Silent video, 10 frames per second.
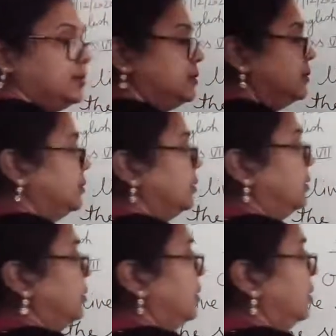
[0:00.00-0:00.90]

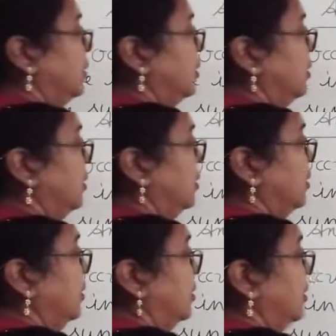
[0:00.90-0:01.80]

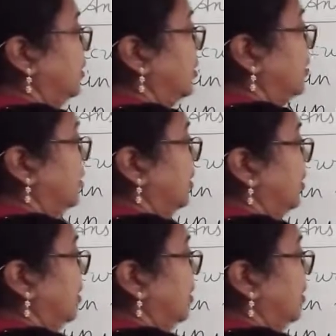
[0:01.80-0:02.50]
Nothing is said.